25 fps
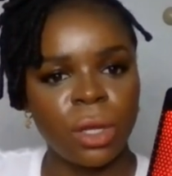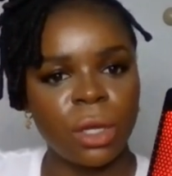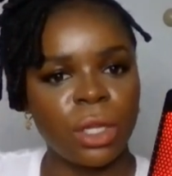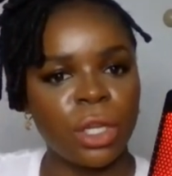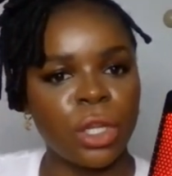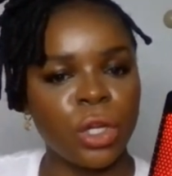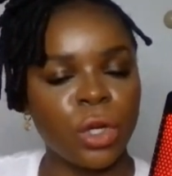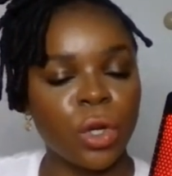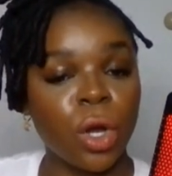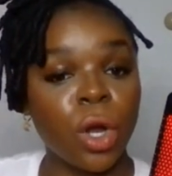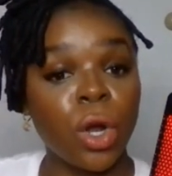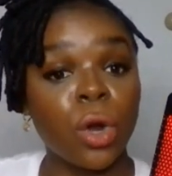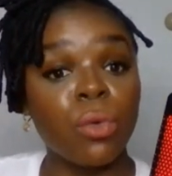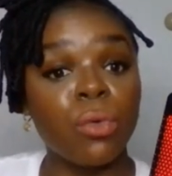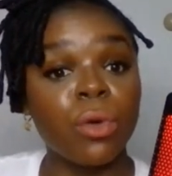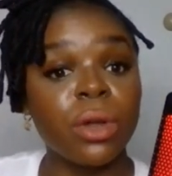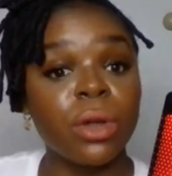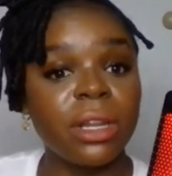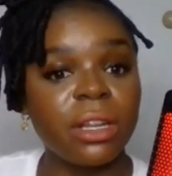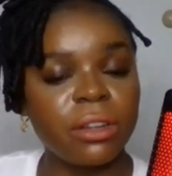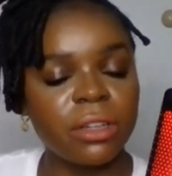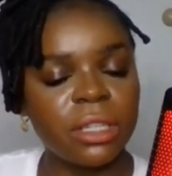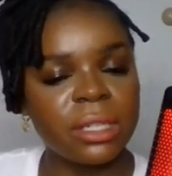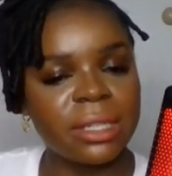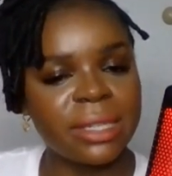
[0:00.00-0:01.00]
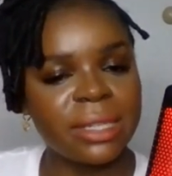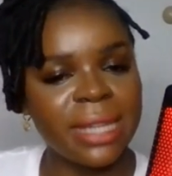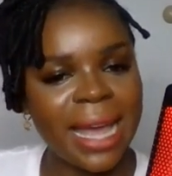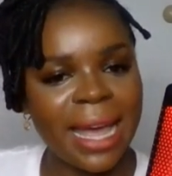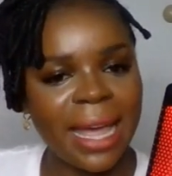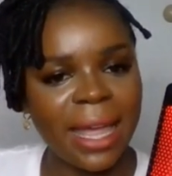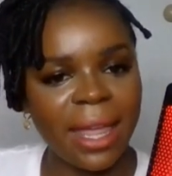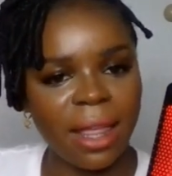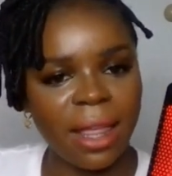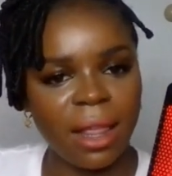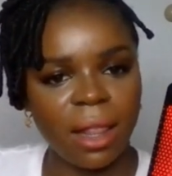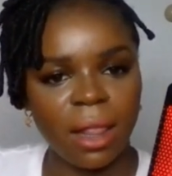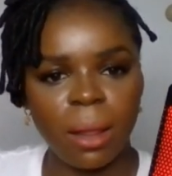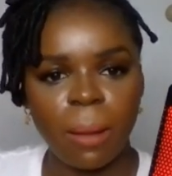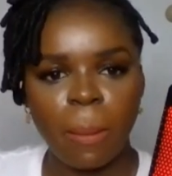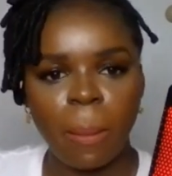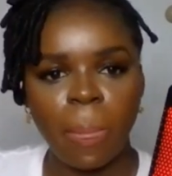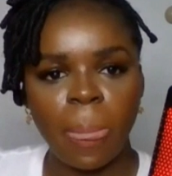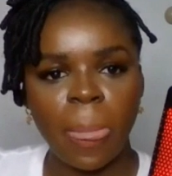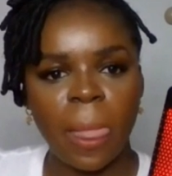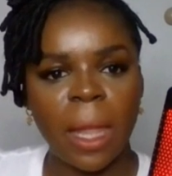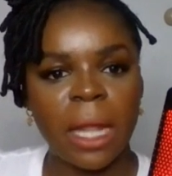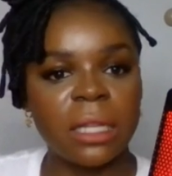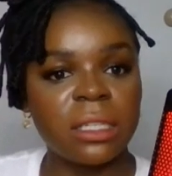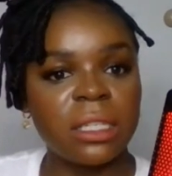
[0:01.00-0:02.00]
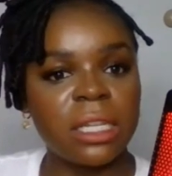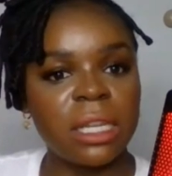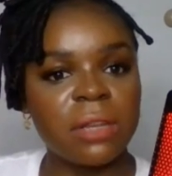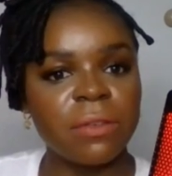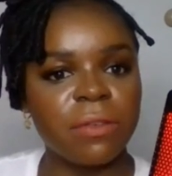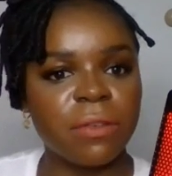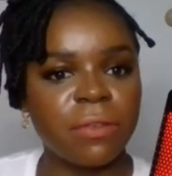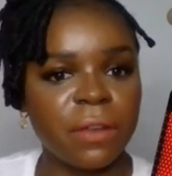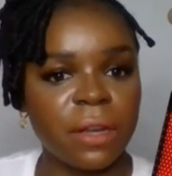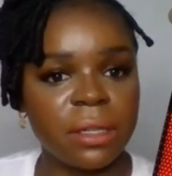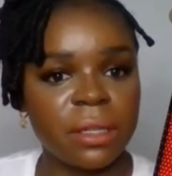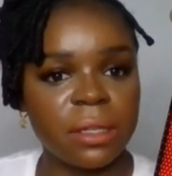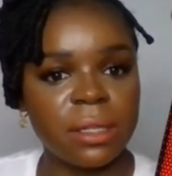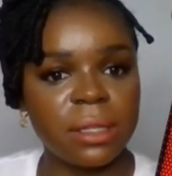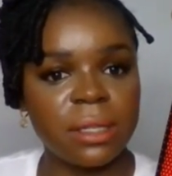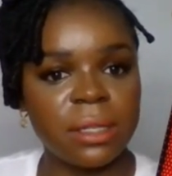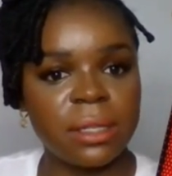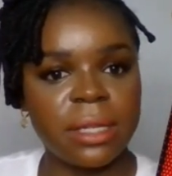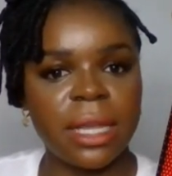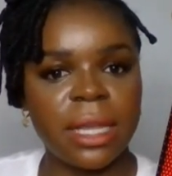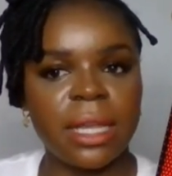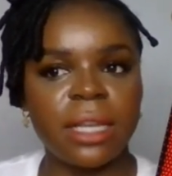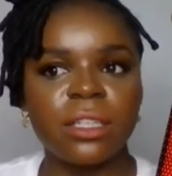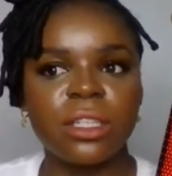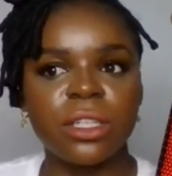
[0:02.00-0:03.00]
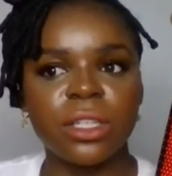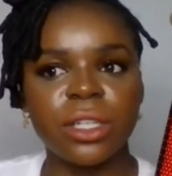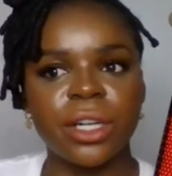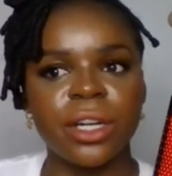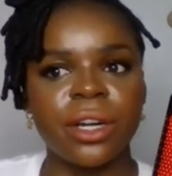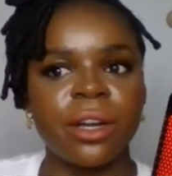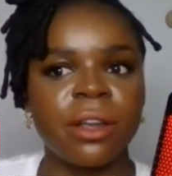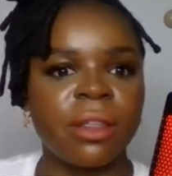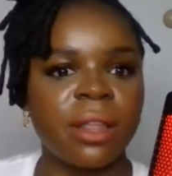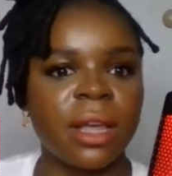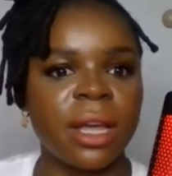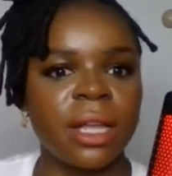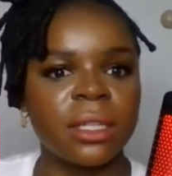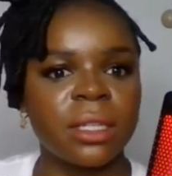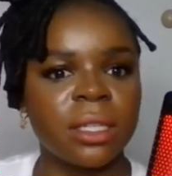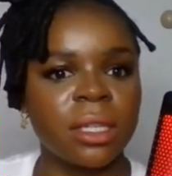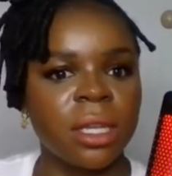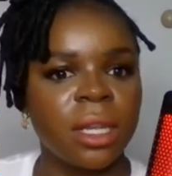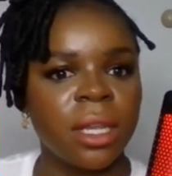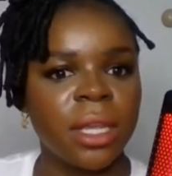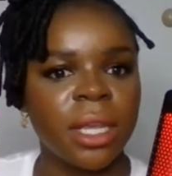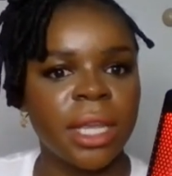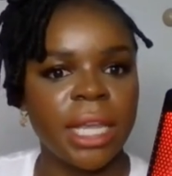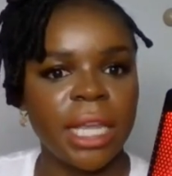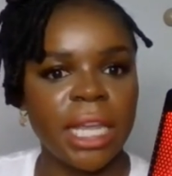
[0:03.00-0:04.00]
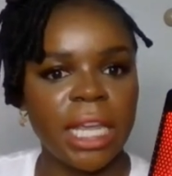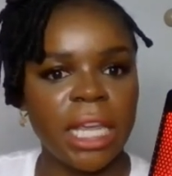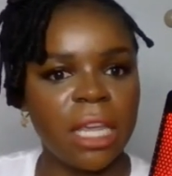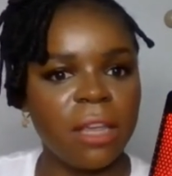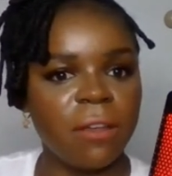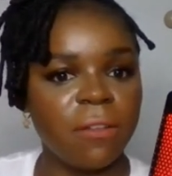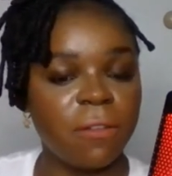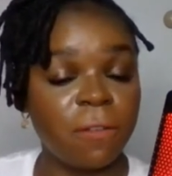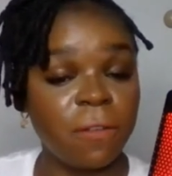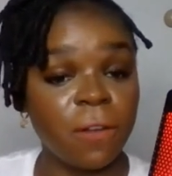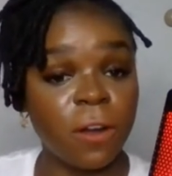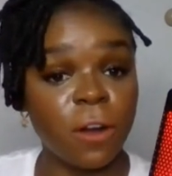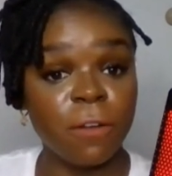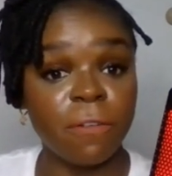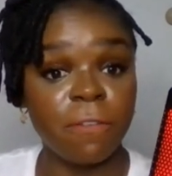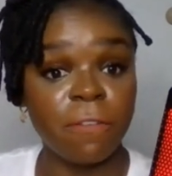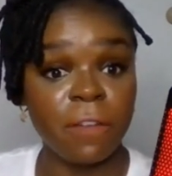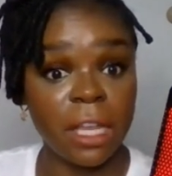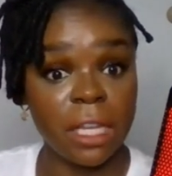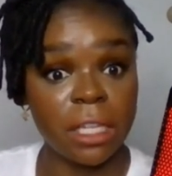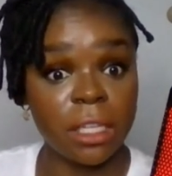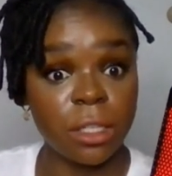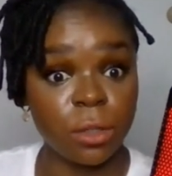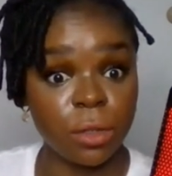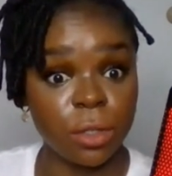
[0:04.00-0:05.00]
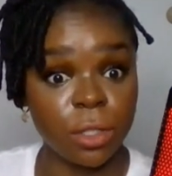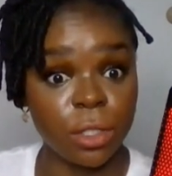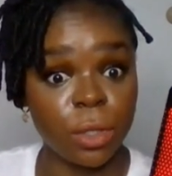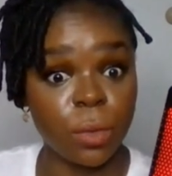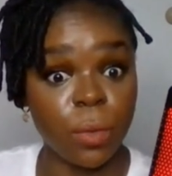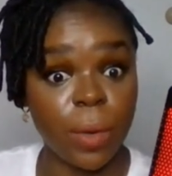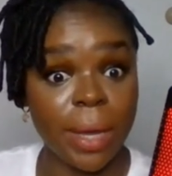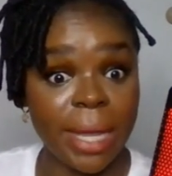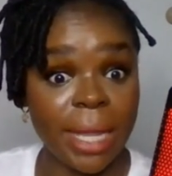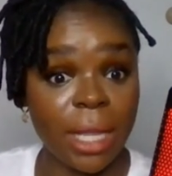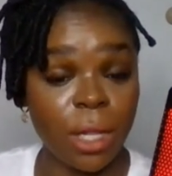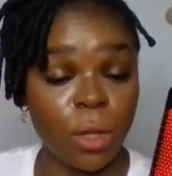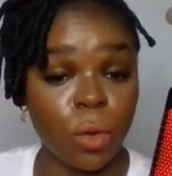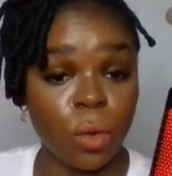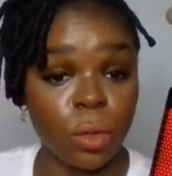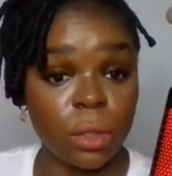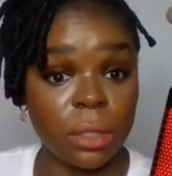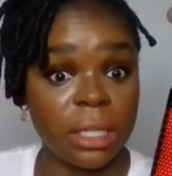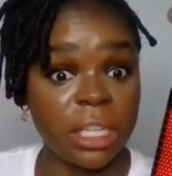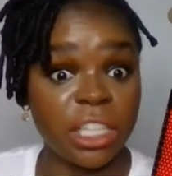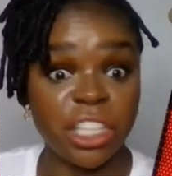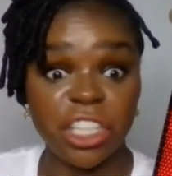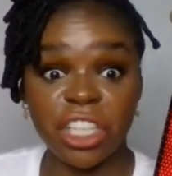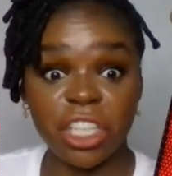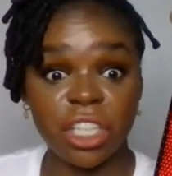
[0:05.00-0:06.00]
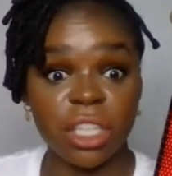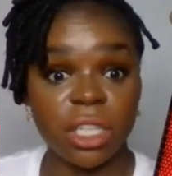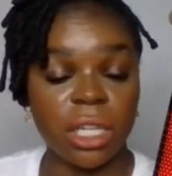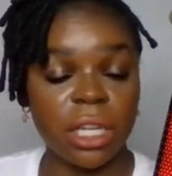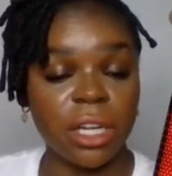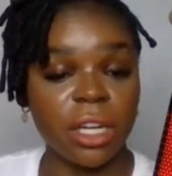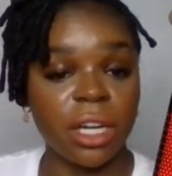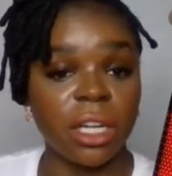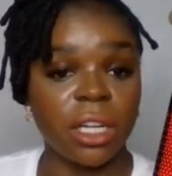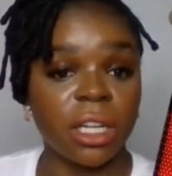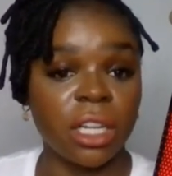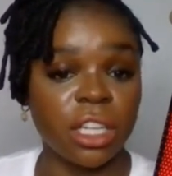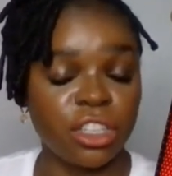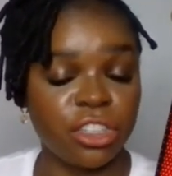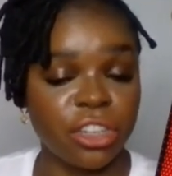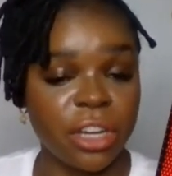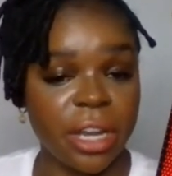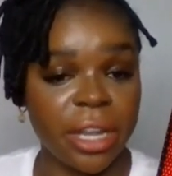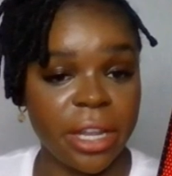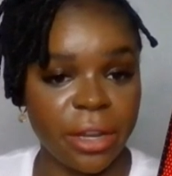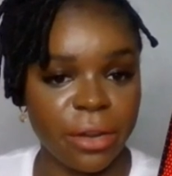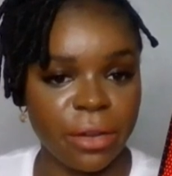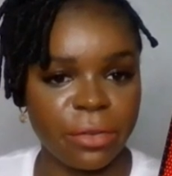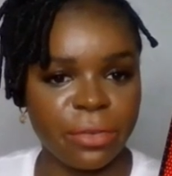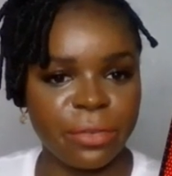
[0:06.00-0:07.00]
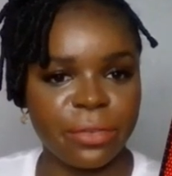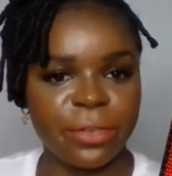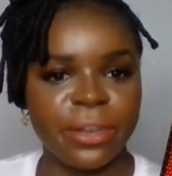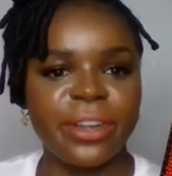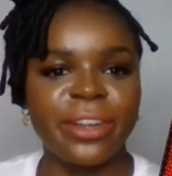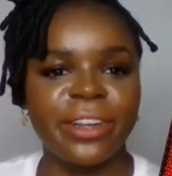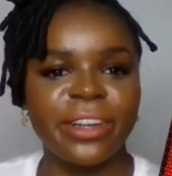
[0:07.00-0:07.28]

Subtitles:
her running style, and Silver Francis saying to her that if her face looks the way it looks, then she's clearly not trying enough.